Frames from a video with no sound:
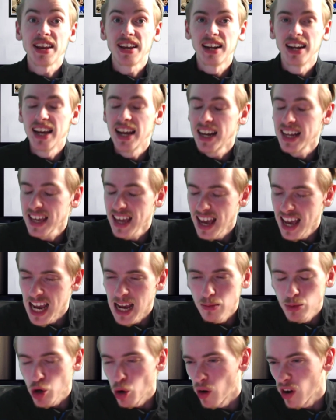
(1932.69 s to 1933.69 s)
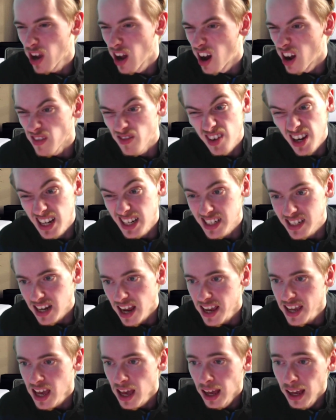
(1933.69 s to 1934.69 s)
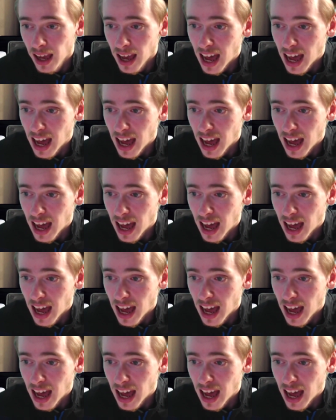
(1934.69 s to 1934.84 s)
clearly, so I can't really say.